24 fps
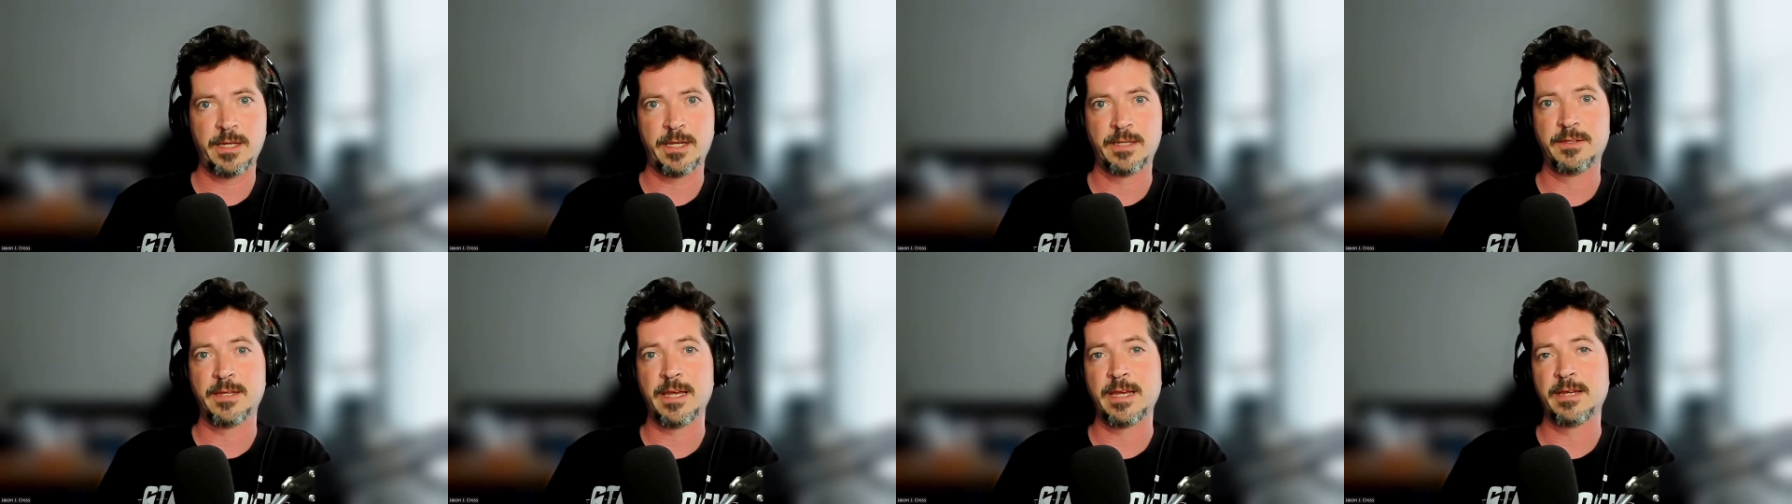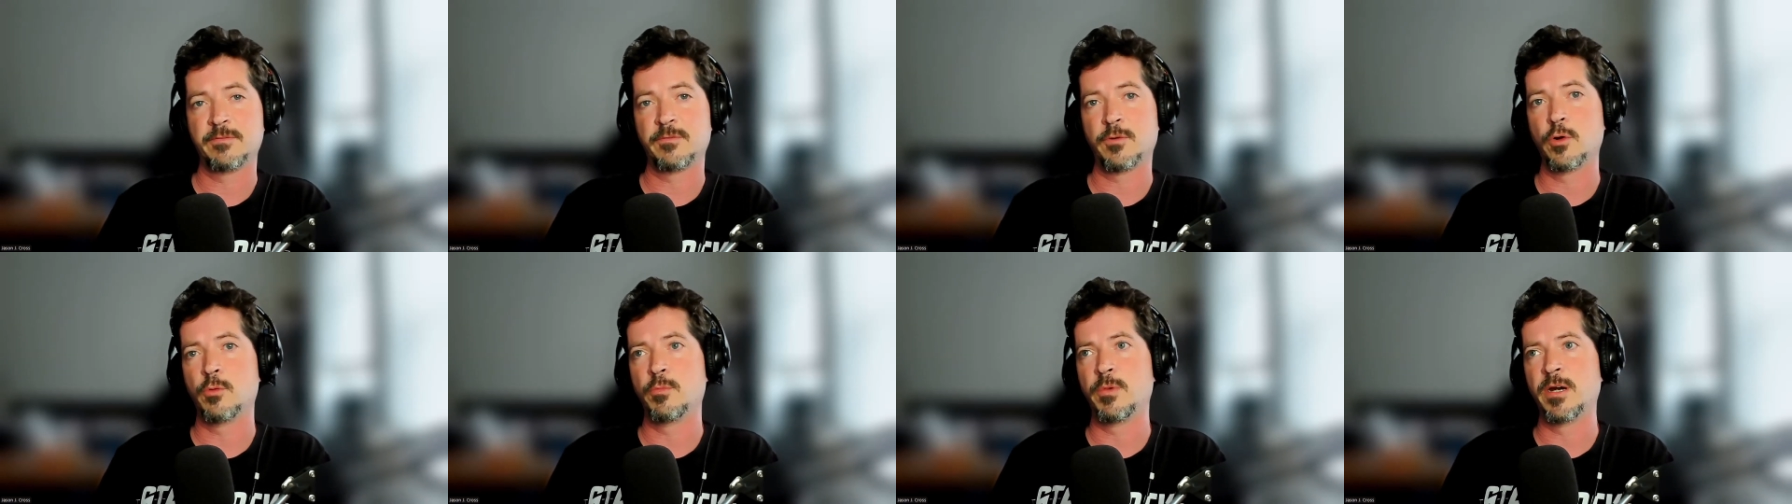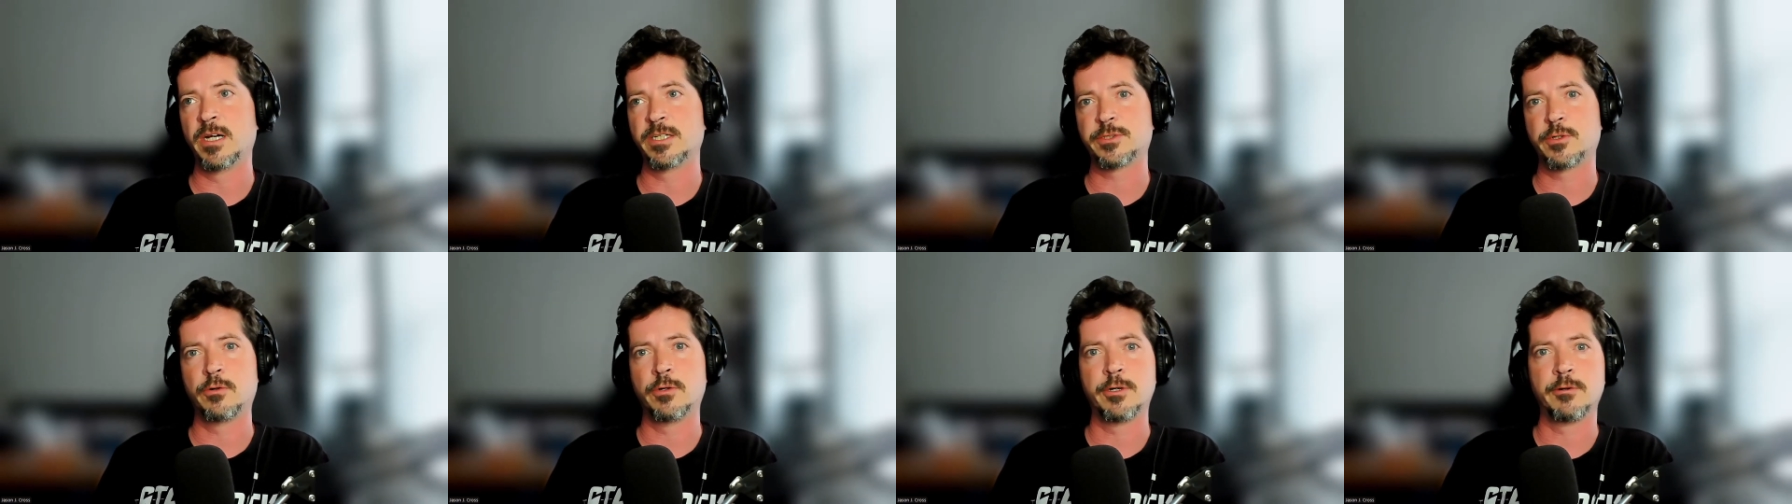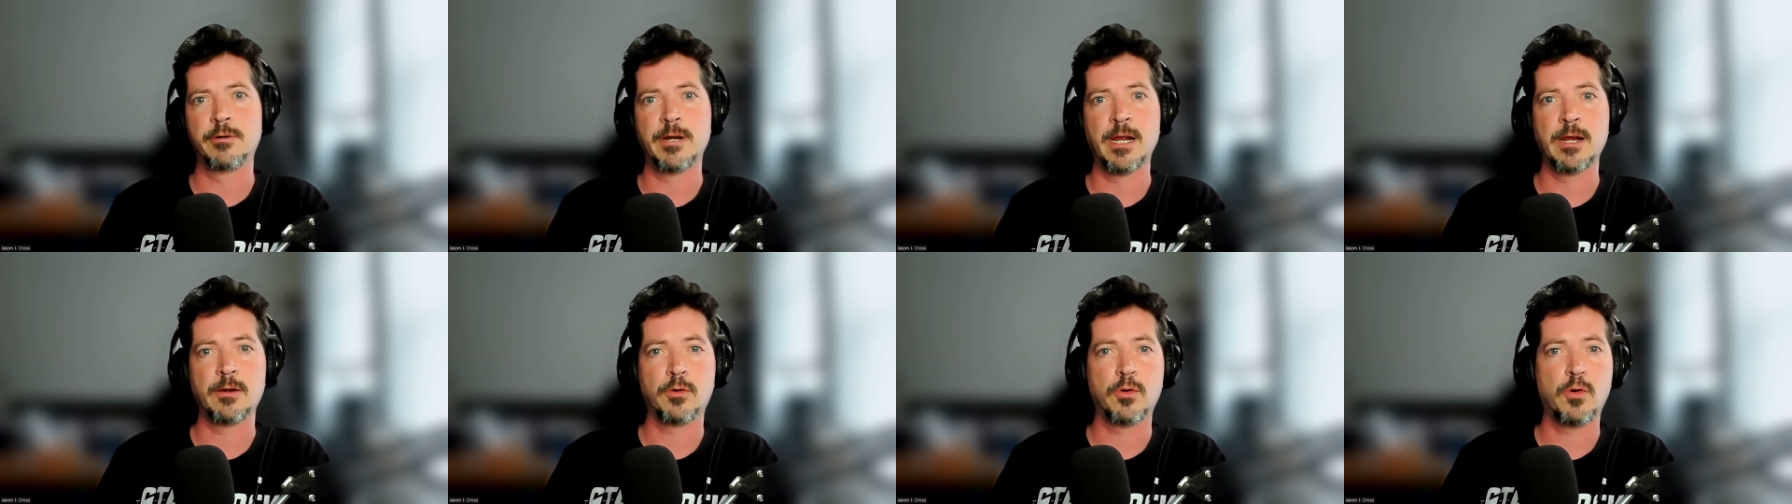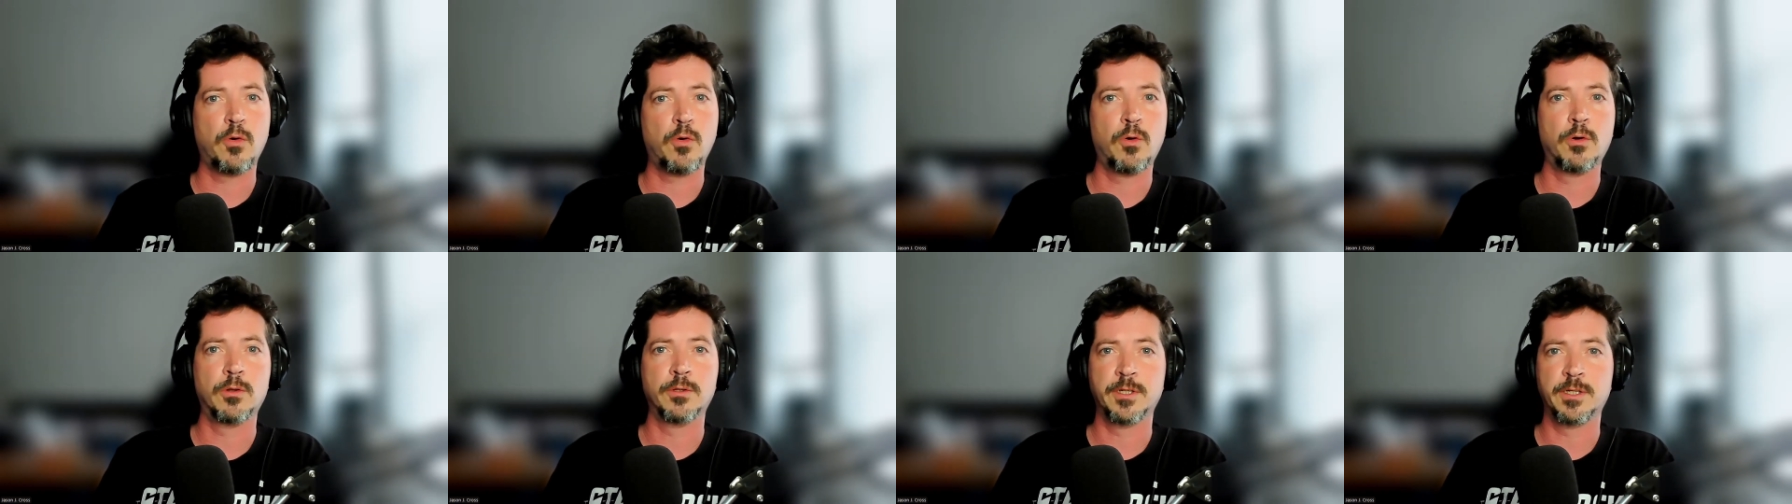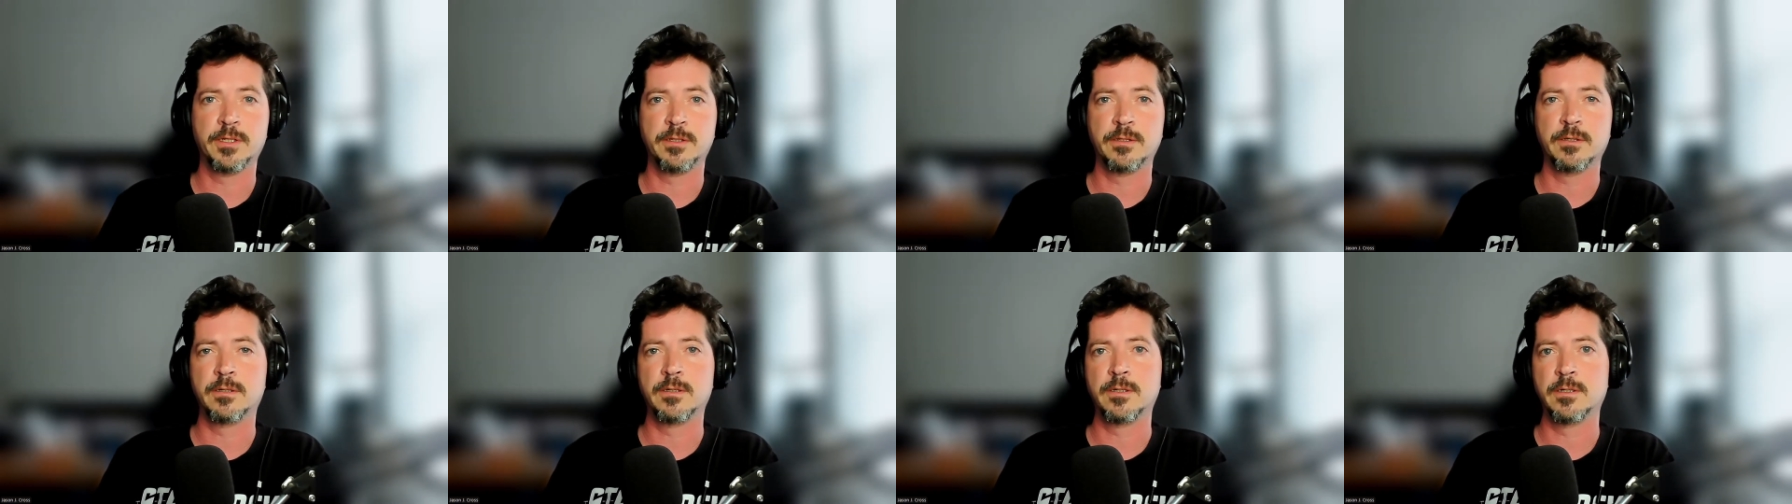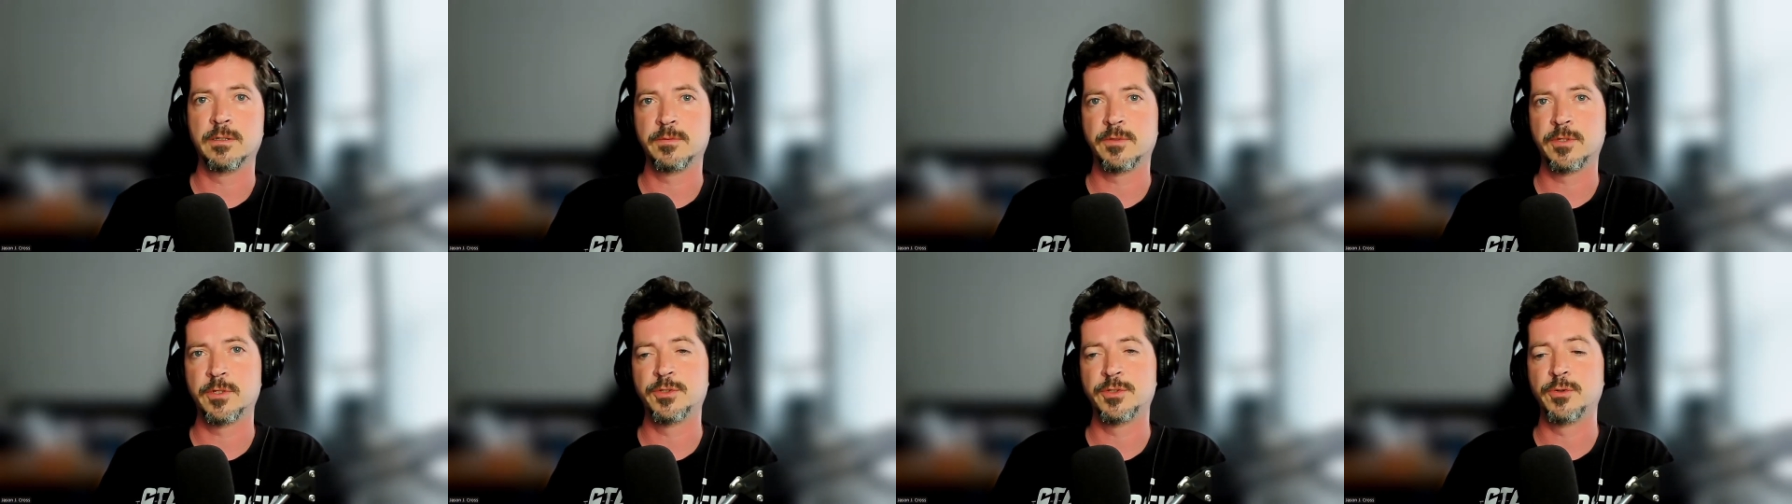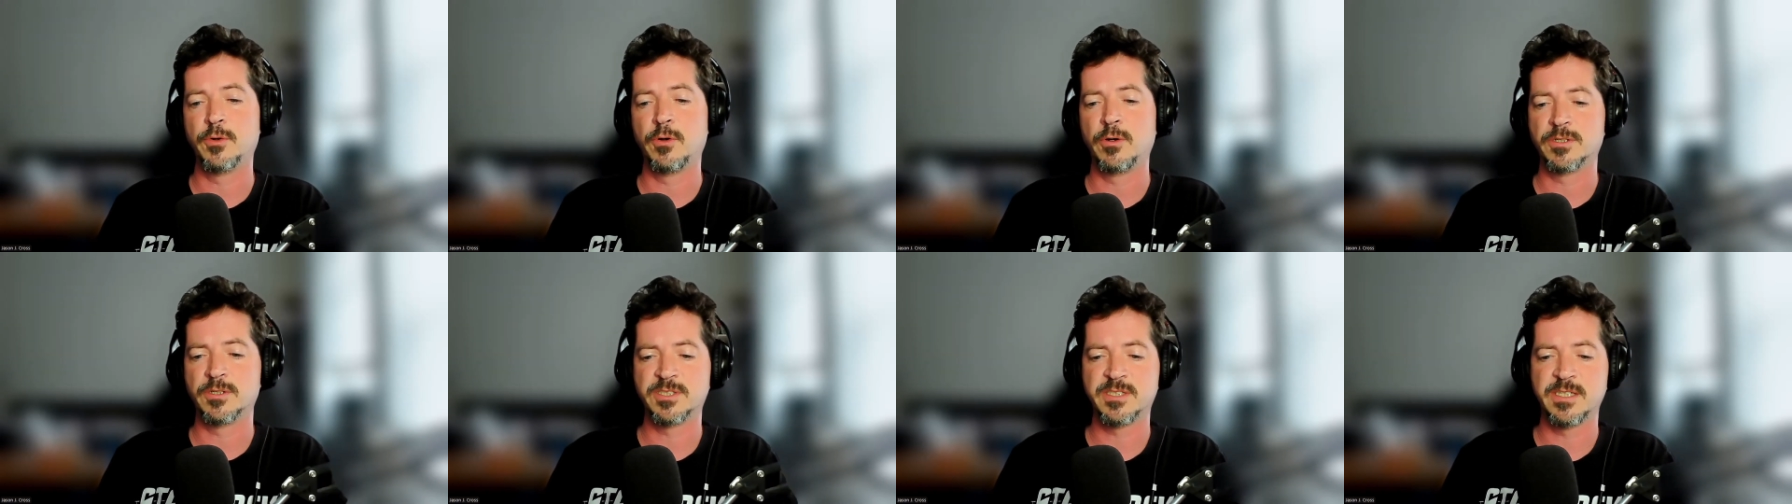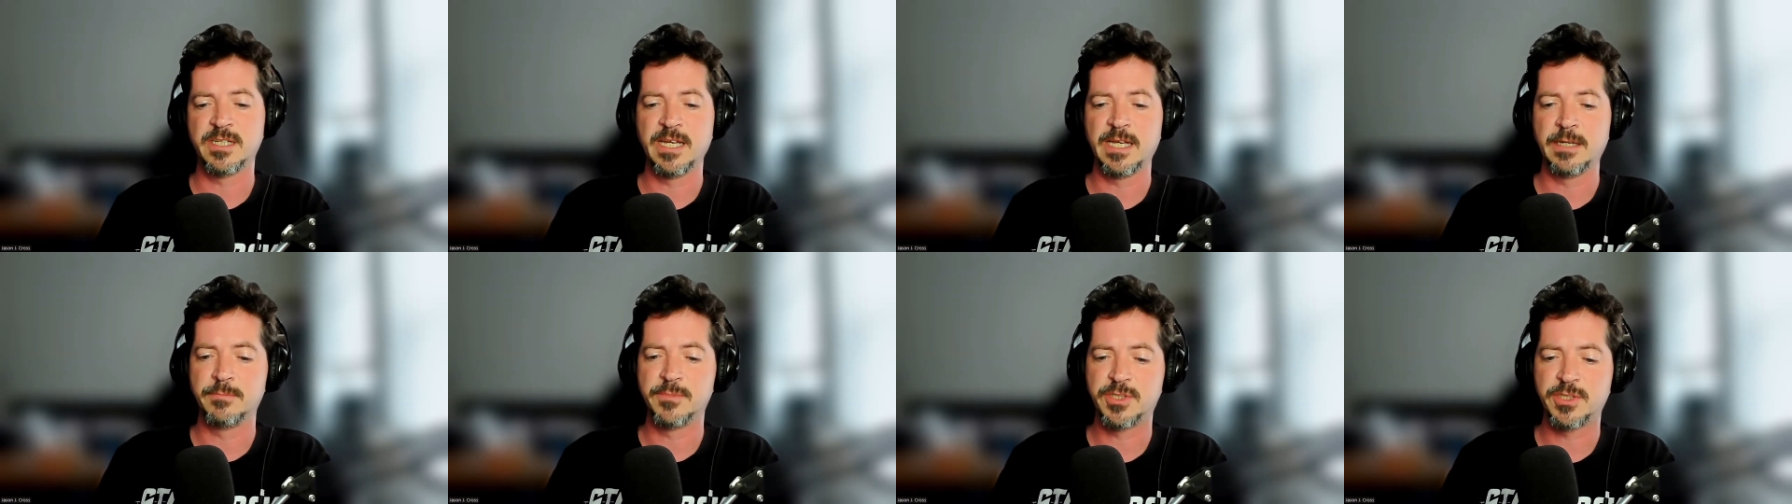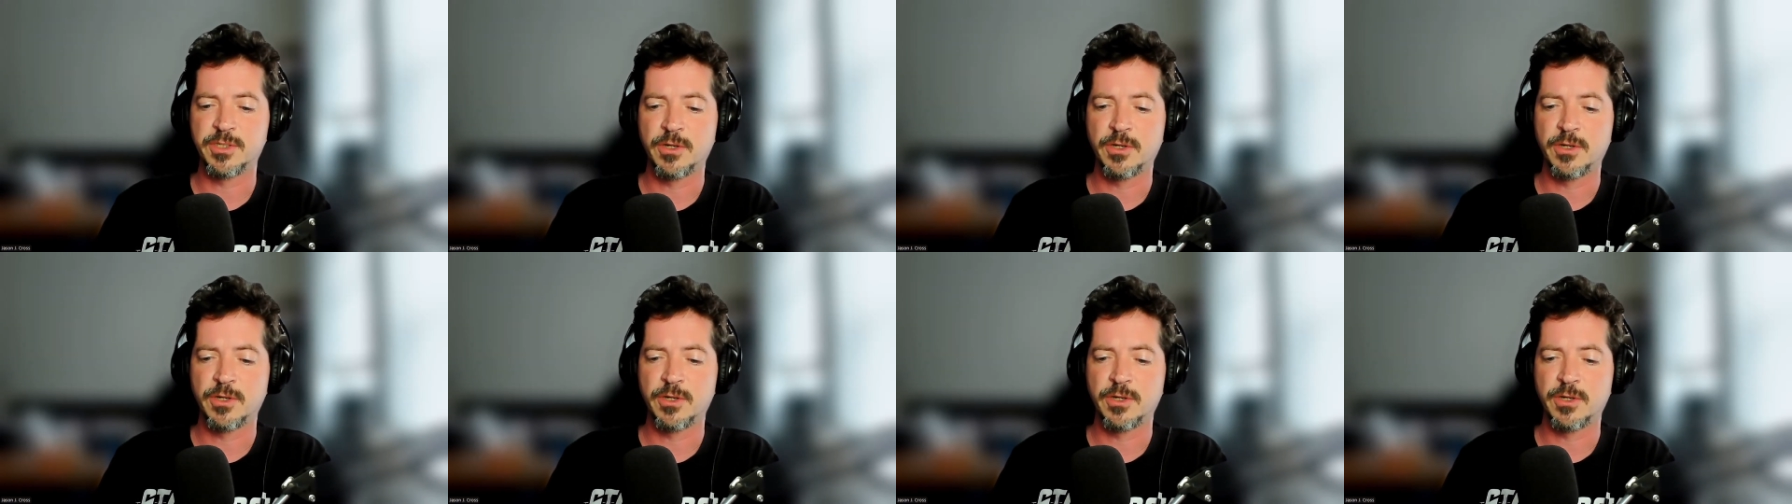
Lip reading: and that robot's going around calling the dog's name.